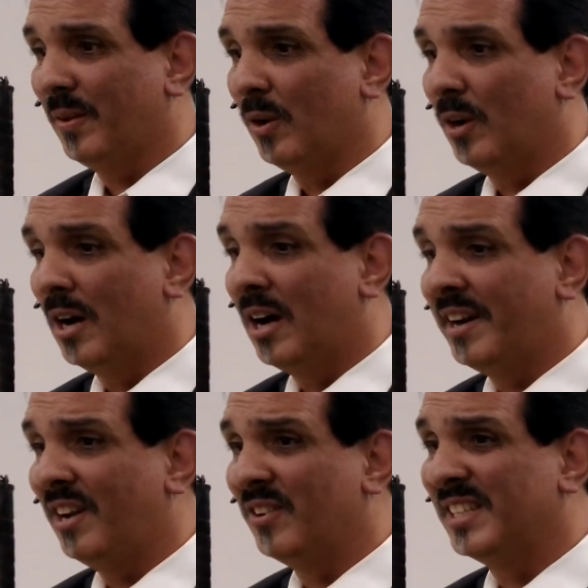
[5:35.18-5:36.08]

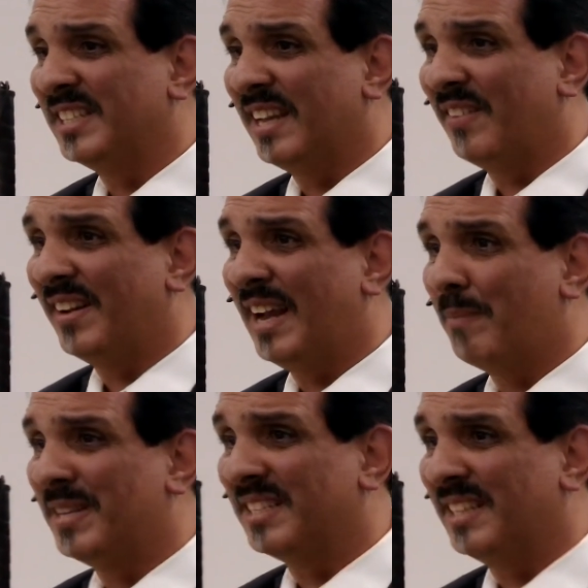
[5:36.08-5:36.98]
audios and sound and
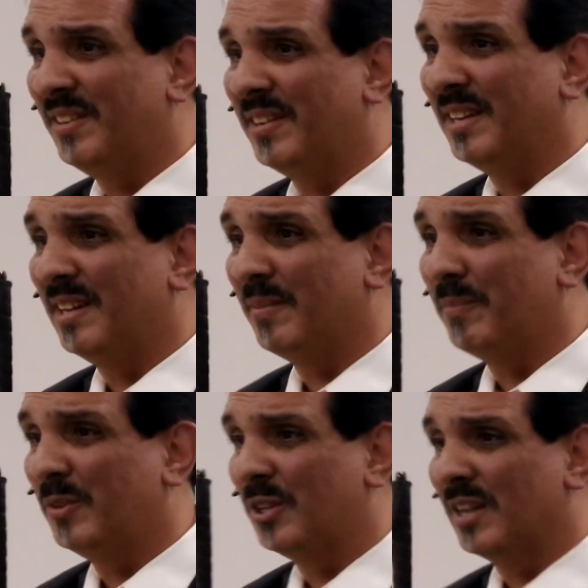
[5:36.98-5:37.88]
haptics, and you can
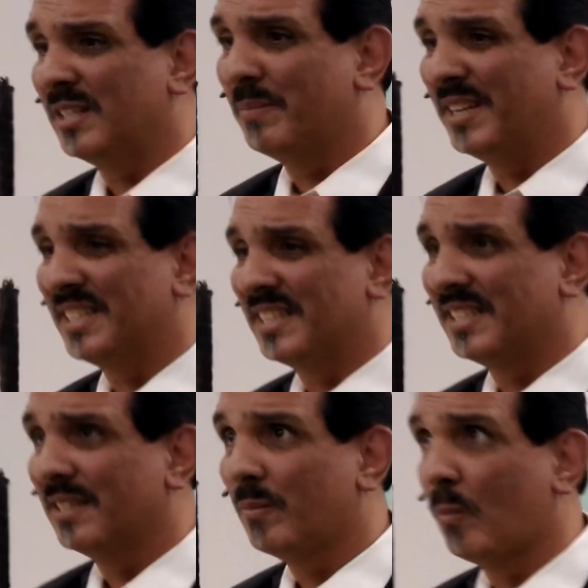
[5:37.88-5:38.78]
customize
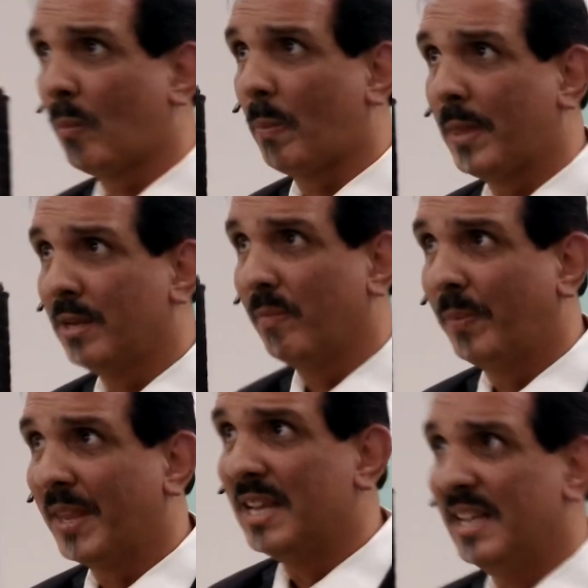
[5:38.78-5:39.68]
this.
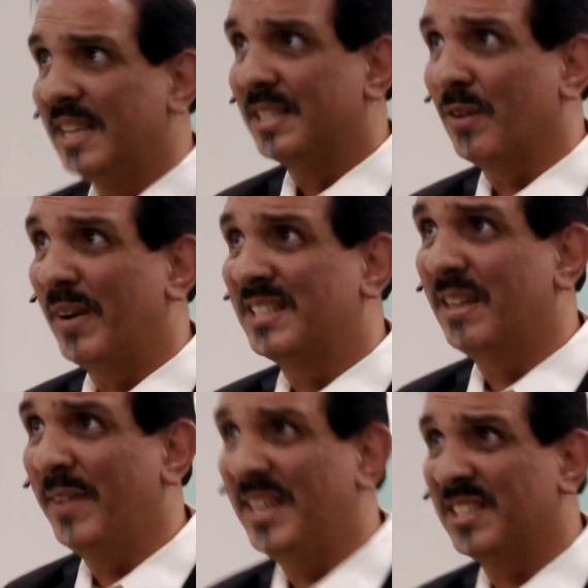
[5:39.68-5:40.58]
So
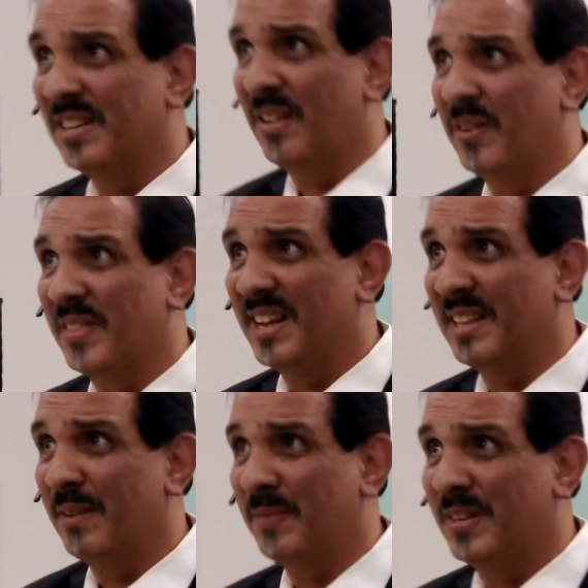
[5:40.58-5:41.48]
activities is another thing
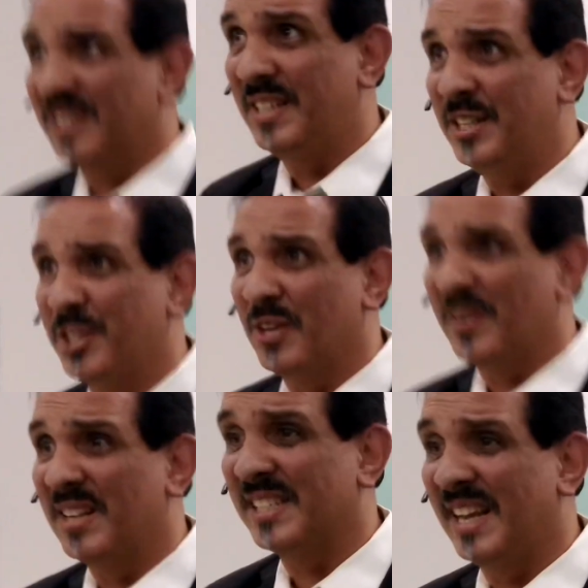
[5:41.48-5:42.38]
that Dean showed
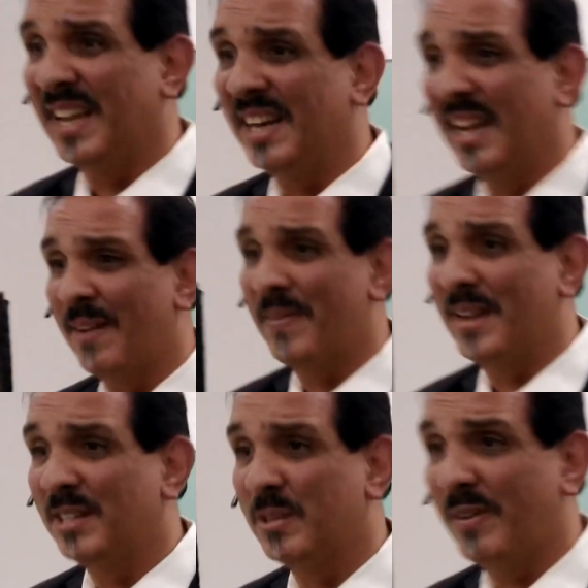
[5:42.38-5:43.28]
us, and I find
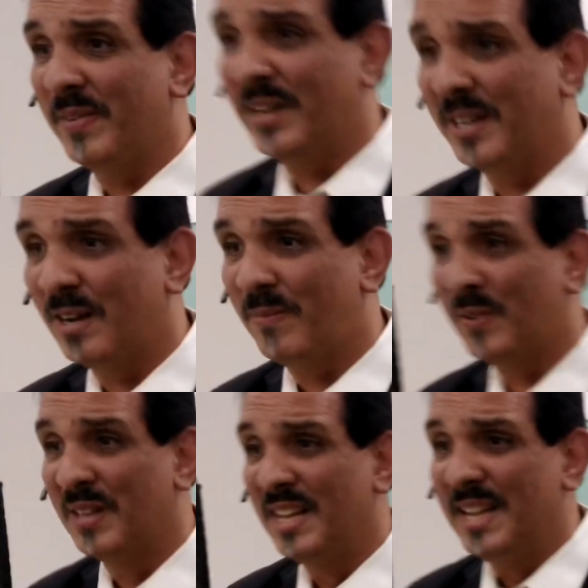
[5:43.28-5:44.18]
it to be very
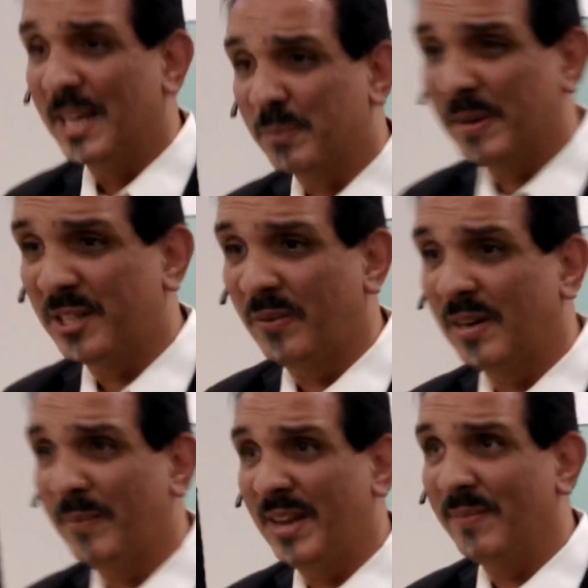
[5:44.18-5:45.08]
helpful, especially when
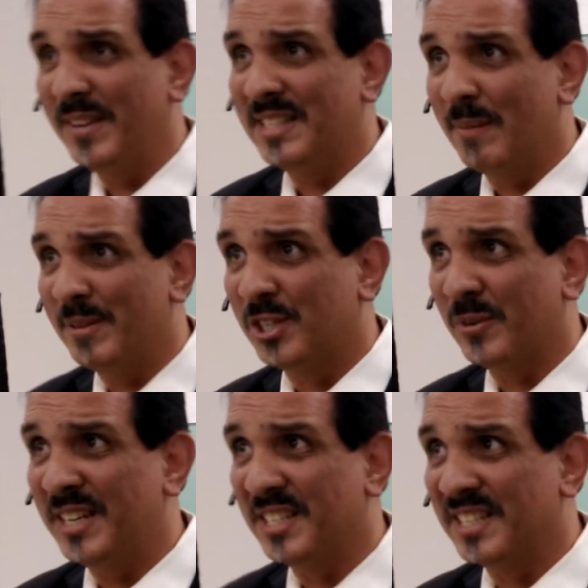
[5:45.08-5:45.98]
I'm giving
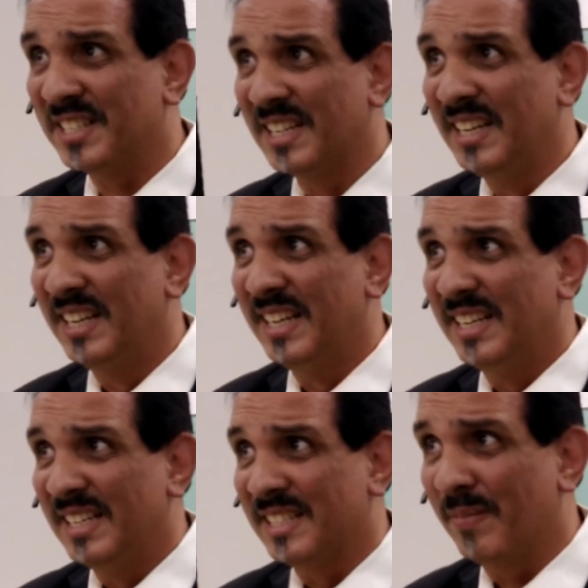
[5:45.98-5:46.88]
demonstrations.
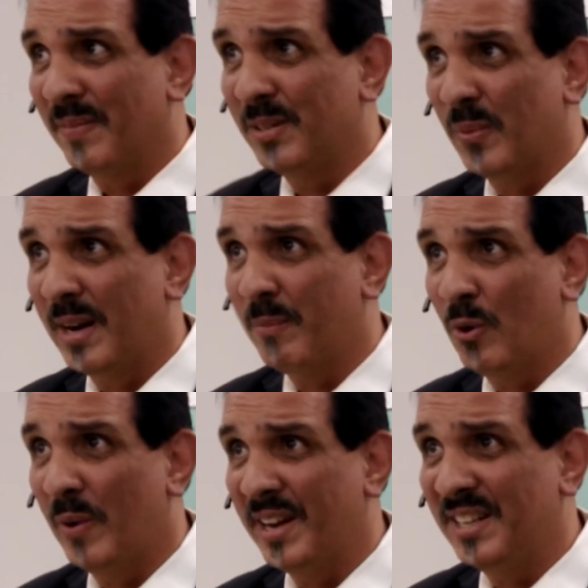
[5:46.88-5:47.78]
Sometimes when I'm
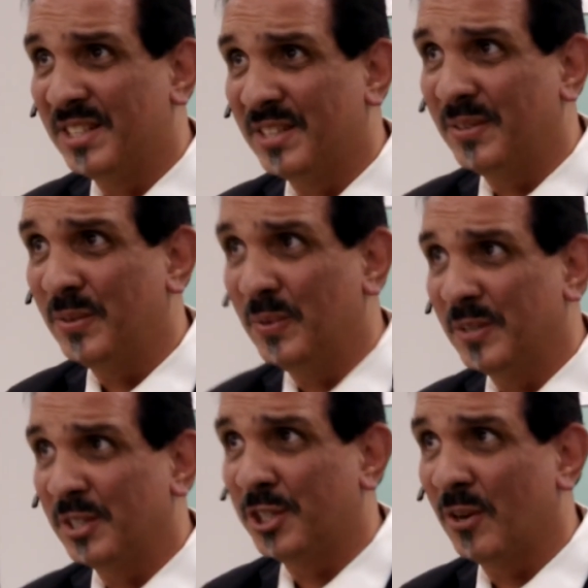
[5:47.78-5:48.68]
going to
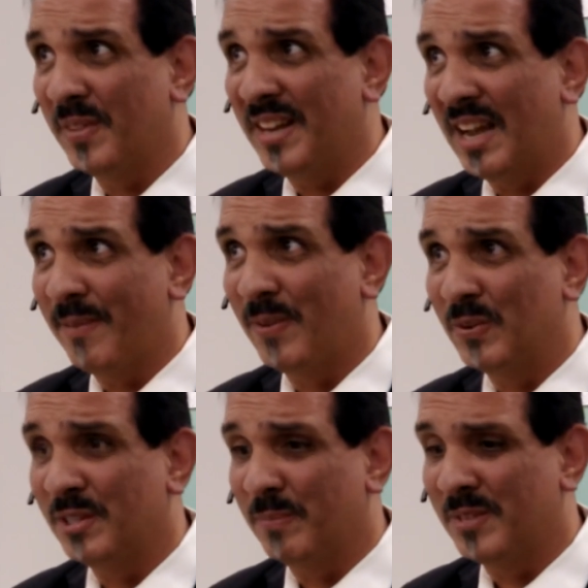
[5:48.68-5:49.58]
show the iPhone
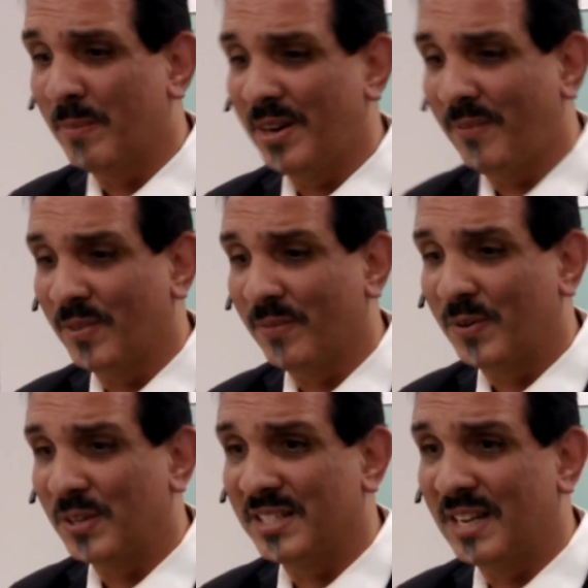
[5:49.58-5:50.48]
to somebody for the
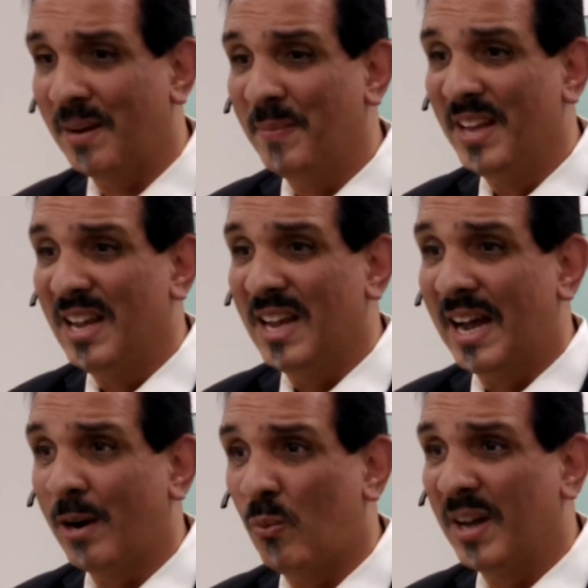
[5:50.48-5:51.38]
first time, I
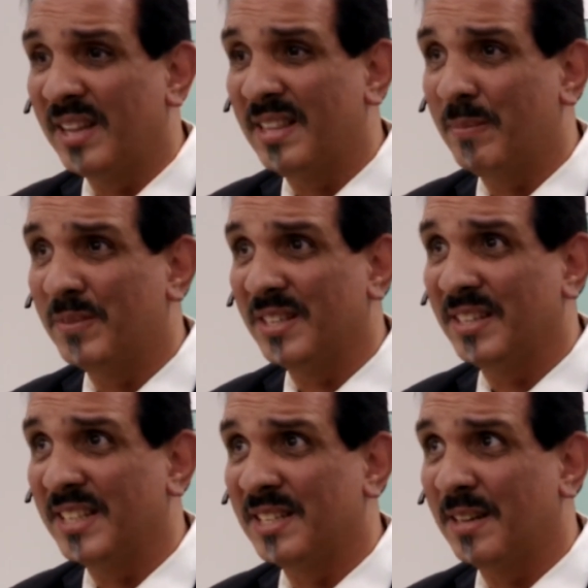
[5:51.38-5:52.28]
don't want them to
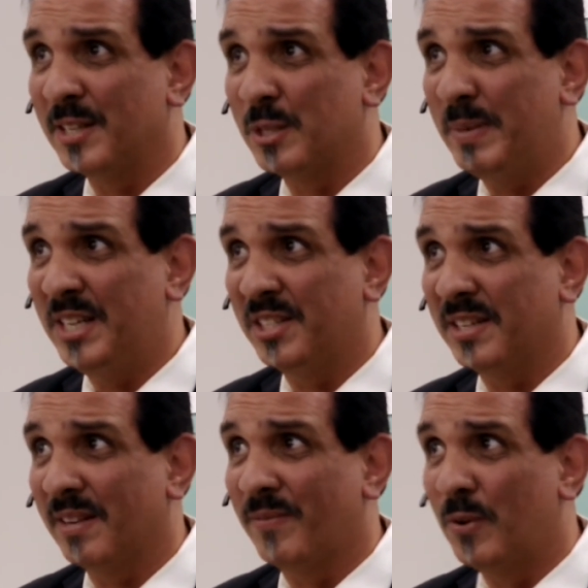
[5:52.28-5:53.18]
listen to the speech at
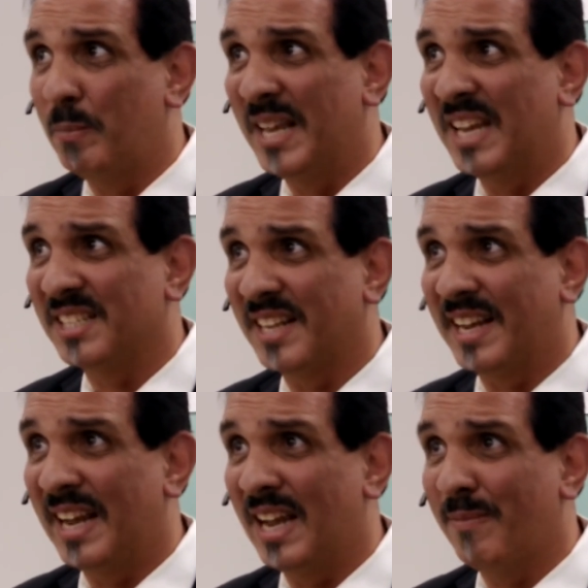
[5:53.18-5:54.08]
full blast like
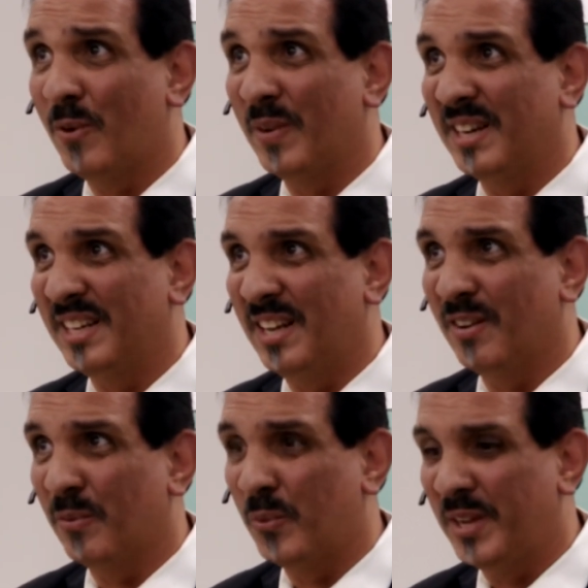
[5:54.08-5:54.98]
I have going,
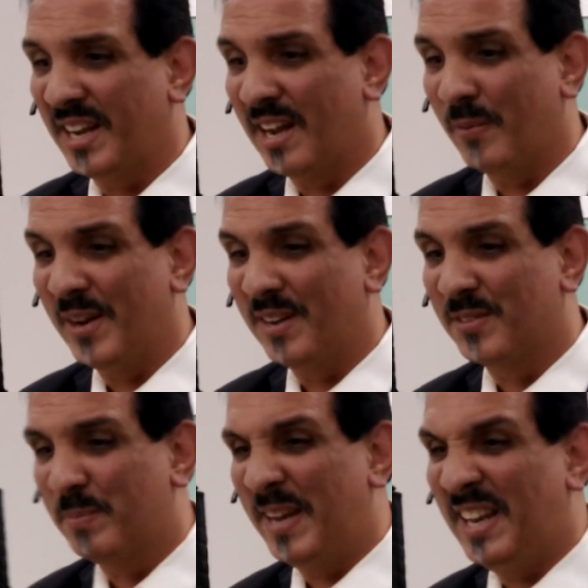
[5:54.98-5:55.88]
really high rate of
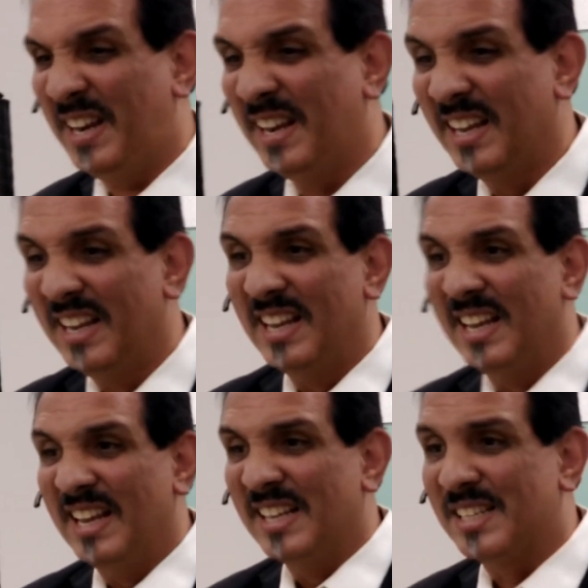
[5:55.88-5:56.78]
speed.
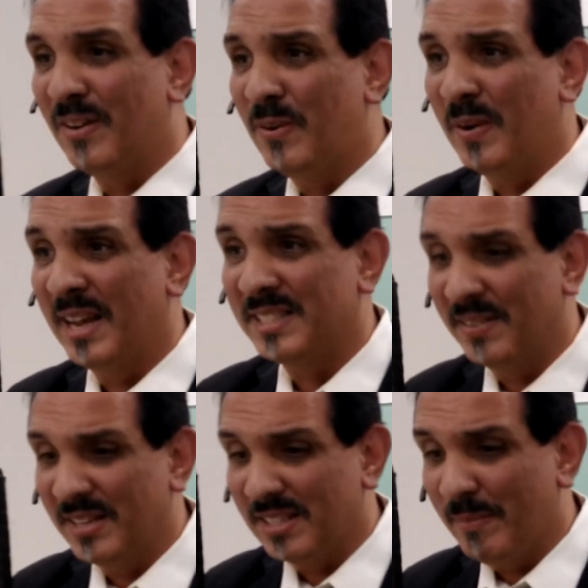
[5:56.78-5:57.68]
So, and
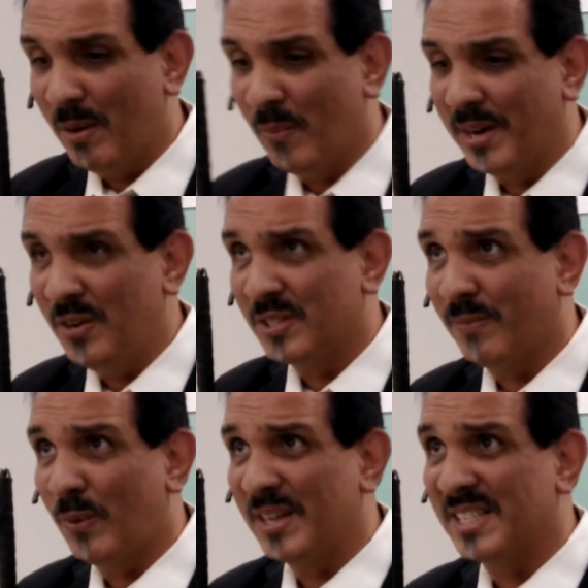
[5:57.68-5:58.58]
sometimes I might want to use a
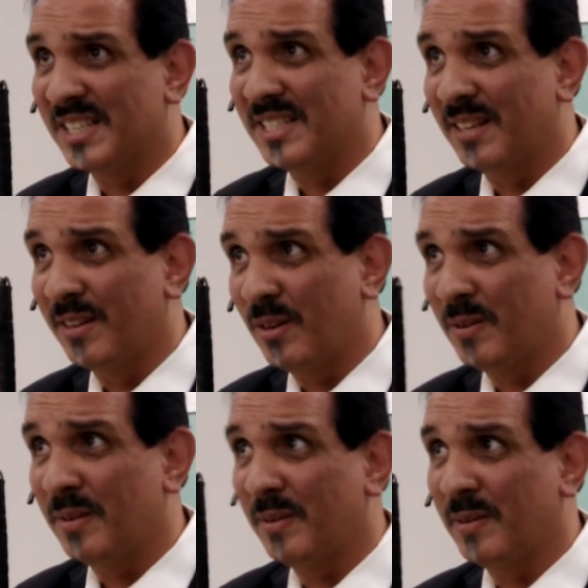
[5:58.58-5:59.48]
voice that's a little